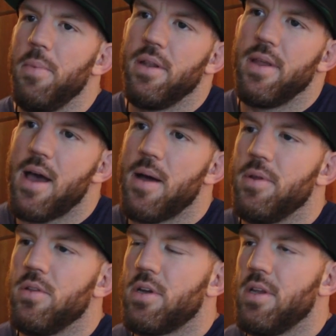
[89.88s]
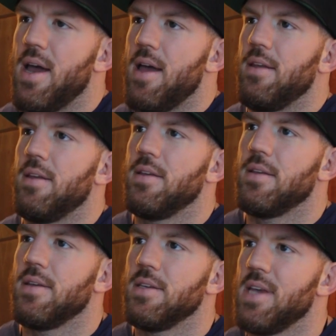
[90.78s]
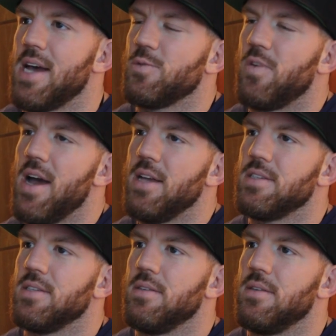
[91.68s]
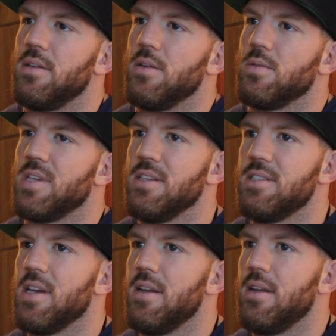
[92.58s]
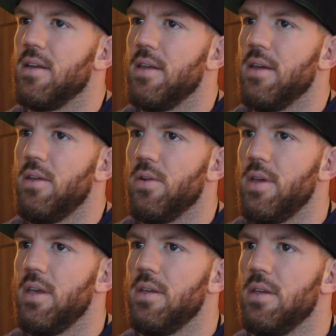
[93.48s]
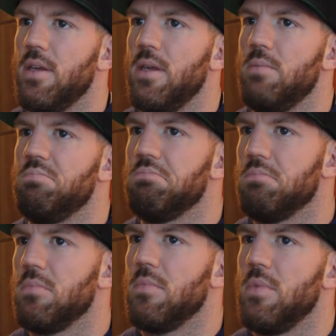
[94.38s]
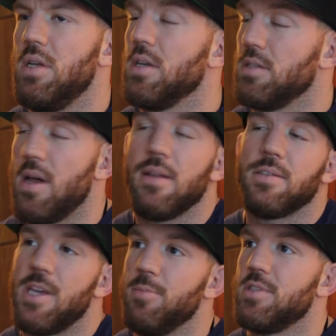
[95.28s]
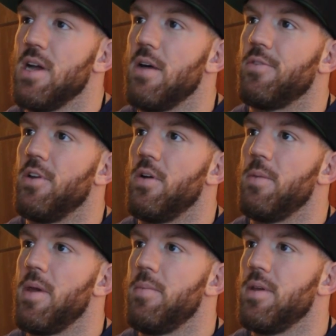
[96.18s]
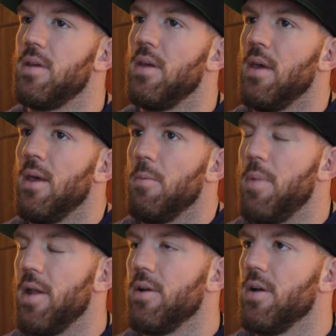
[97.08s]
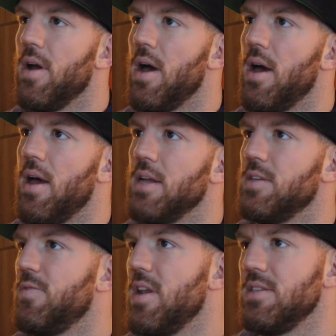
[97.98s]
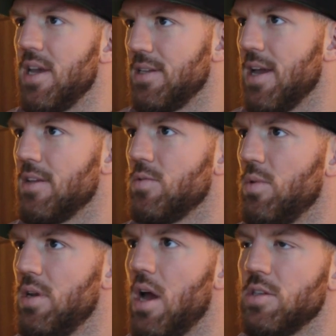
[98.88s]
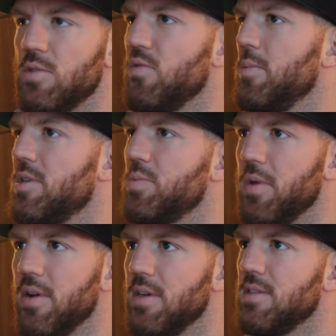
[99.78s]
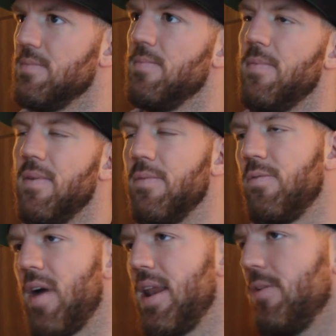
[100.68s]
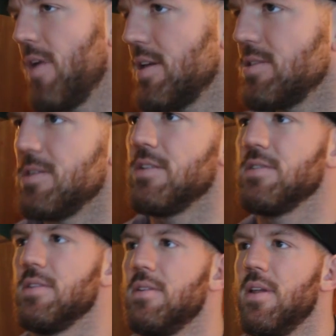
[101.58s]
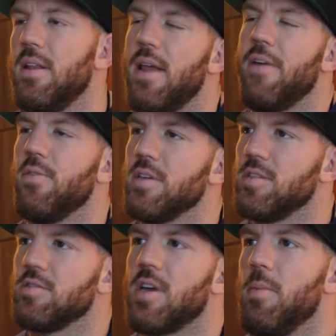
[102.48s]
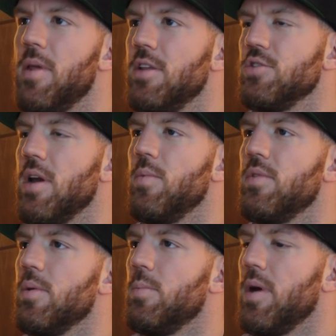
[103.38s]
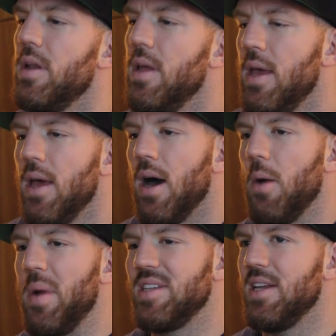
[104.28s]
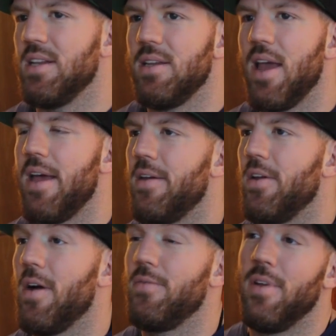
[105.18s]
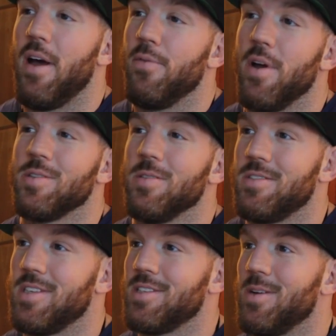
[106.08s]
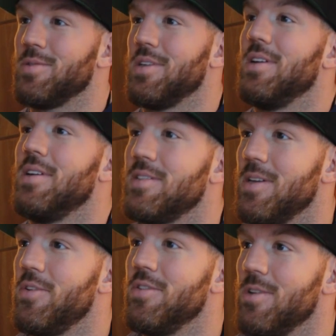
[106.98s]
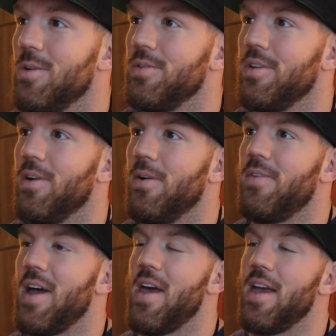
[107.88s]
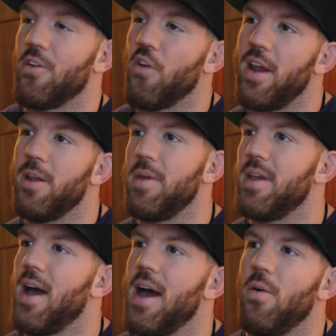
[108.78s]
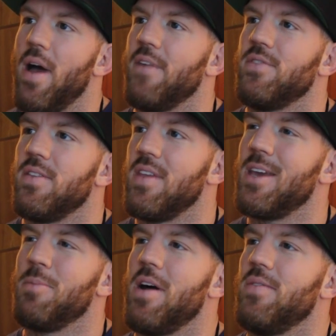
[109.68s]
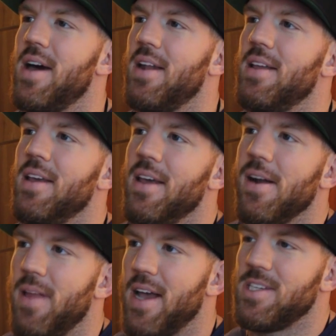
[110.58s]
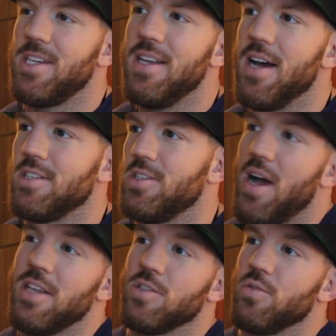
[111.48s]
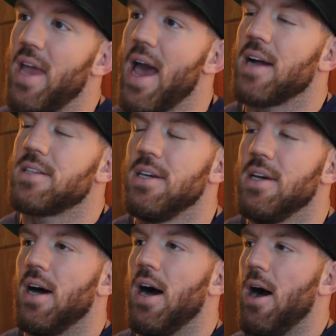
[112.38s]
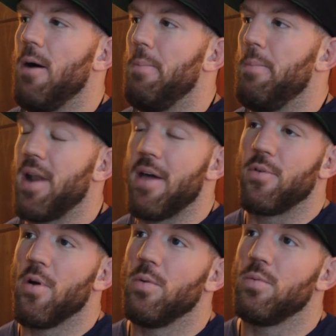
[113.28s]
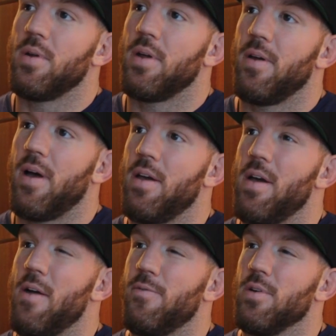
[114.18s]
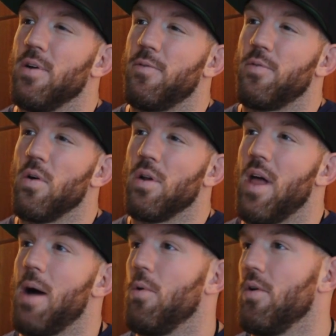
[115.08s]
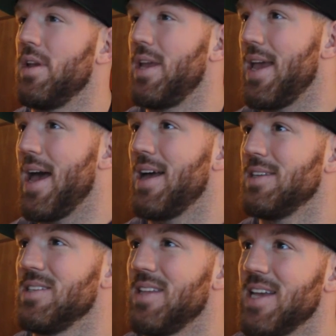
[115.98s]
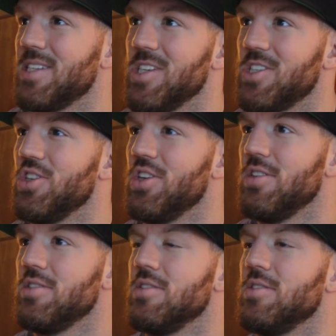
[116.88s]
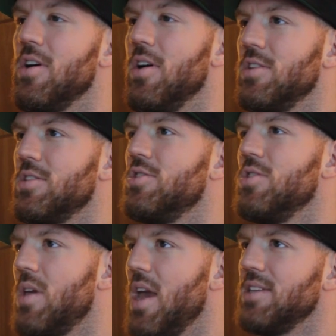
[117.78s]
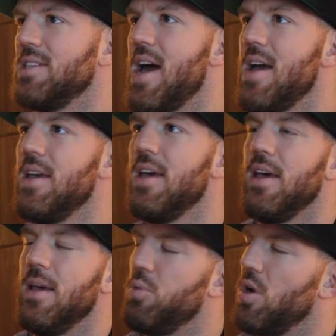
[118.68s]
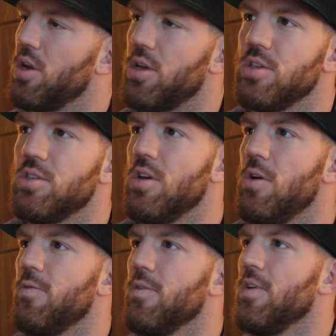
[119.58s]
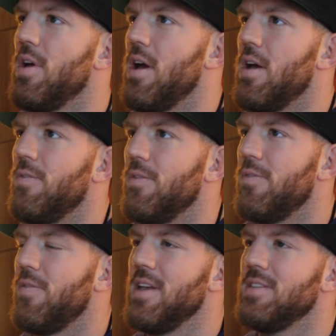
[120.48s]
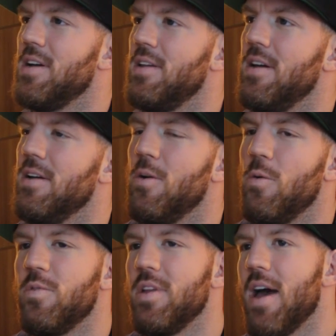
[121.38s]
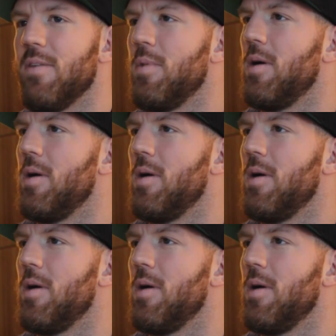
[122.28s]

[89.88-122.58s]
mean, yeah. I mean, looking at his last fights and you know since then, you, you know he he he does a lot of the same stuff. You know, he may be better uh, at defending takedowns and whatnot just from experience and, and fighting wrestlers and, and, having wrestlers come in and train with them. But um, at the end of the day, uh, you know, I've, I've wrestled since I was uh, seven years old. You know, I've had that ingrained in me. I don't have to think about that as he does. You know, I just react. Um, but I've grown. I, I, feel I've grown a lot more than he has in the last six years, and so I look to showcase that, put on a good show for uh, for the fans down here, and hopefully have them